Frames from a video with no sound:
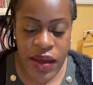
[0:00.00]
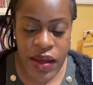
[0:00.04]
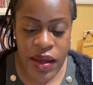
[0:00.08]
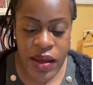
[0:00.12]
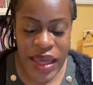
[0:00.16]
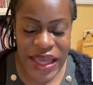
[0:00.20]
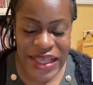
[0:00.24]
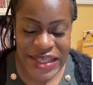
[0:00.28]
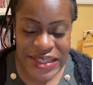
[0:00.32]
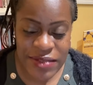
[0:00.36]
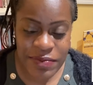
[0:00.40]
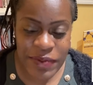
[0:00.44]

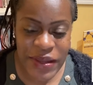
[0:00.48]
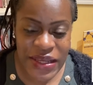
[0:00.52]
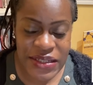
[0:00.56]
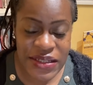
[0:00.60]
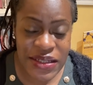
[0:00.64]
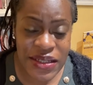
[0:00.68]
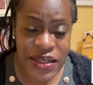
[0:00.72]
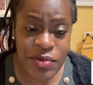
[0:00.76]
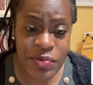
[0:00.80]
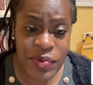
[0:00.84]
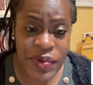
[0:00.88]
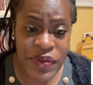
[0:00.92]

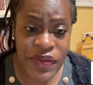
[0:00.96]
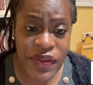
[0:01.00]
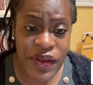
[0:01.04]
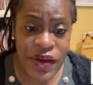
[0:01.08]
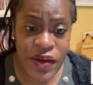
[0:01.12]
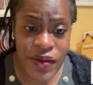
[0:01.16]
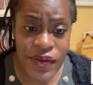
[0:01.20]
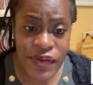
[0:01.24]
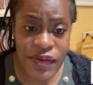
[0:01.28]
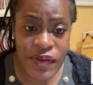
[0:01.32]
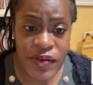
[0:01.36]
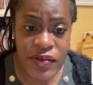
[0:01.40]
especially with
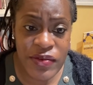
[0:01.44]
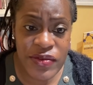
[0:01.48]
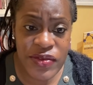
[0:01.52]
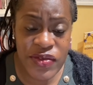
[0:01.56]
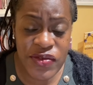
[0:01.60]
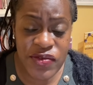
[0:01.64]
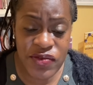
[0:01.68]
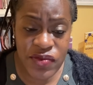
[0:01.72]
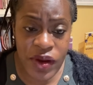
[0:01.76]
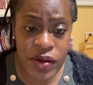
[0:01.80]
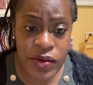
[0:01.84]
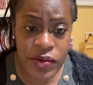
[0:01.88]
those who
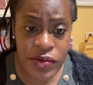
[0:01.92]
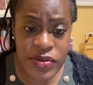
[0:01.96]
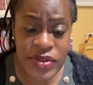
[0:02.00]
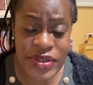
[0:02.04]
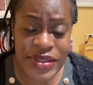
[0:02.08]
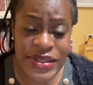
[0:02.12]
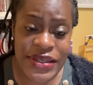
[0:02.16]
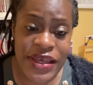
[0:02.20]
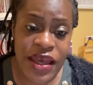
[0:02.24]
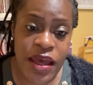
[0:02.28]
struggle to